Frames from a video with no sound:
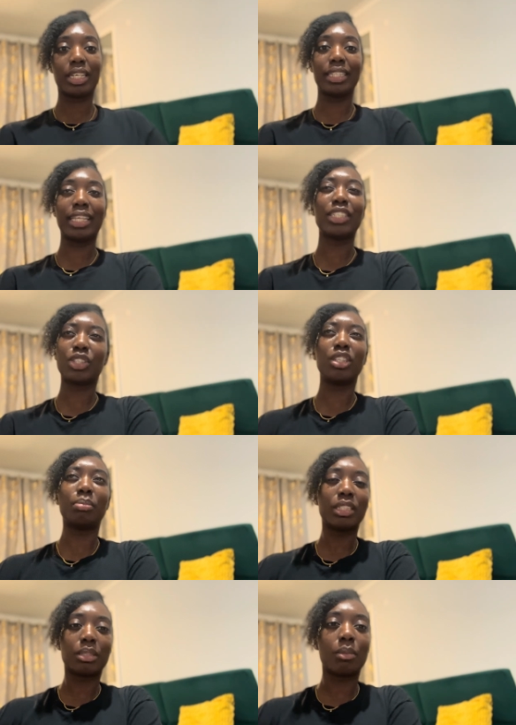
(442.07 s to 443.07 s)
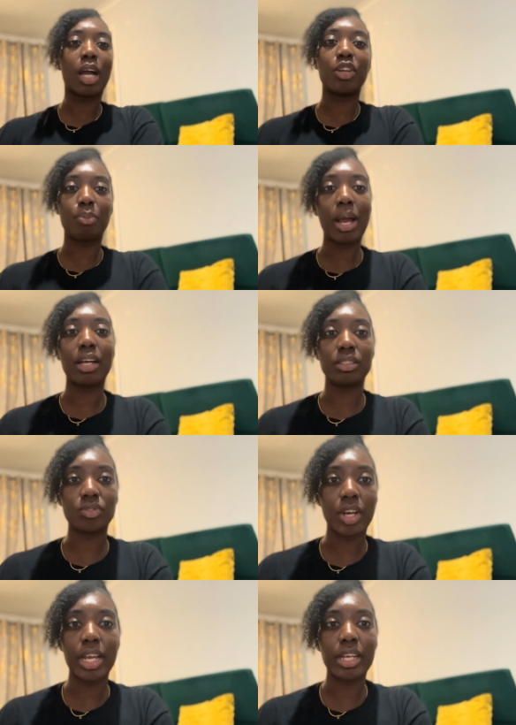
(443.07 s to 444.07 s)
there's going to be some kind of pattern,
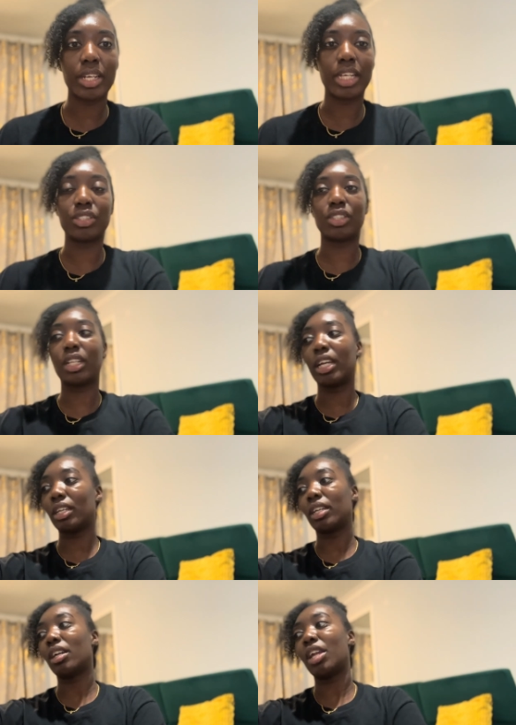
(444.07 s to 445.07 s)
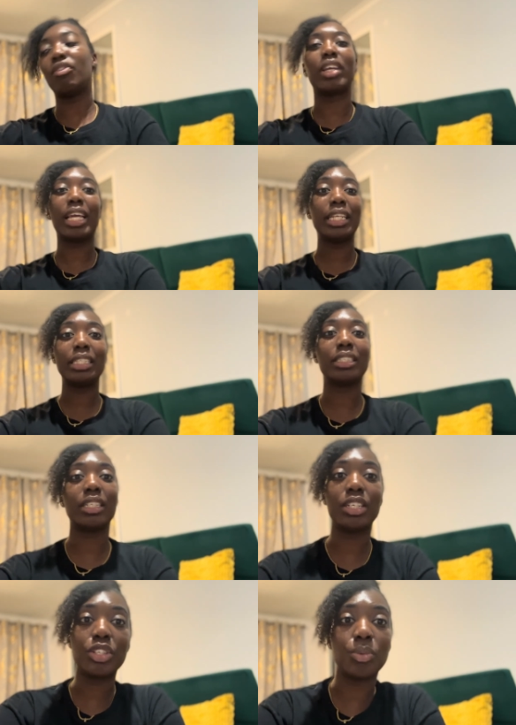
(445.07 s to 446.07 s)
right? And that's just like kind of like any
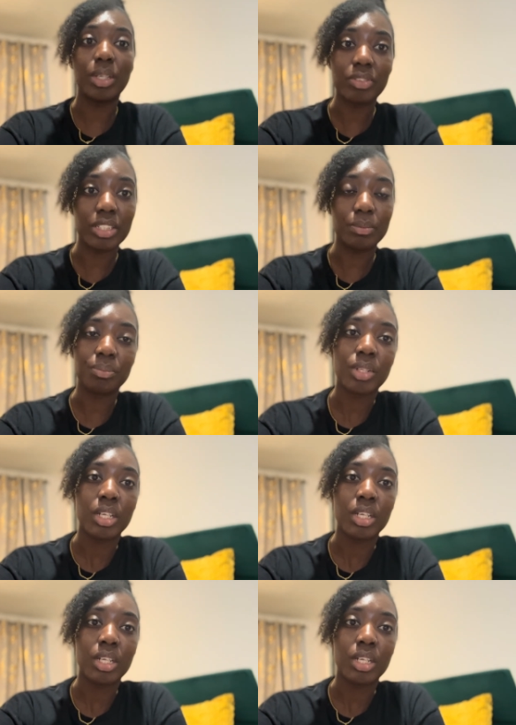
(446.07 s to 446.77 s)
city you live in.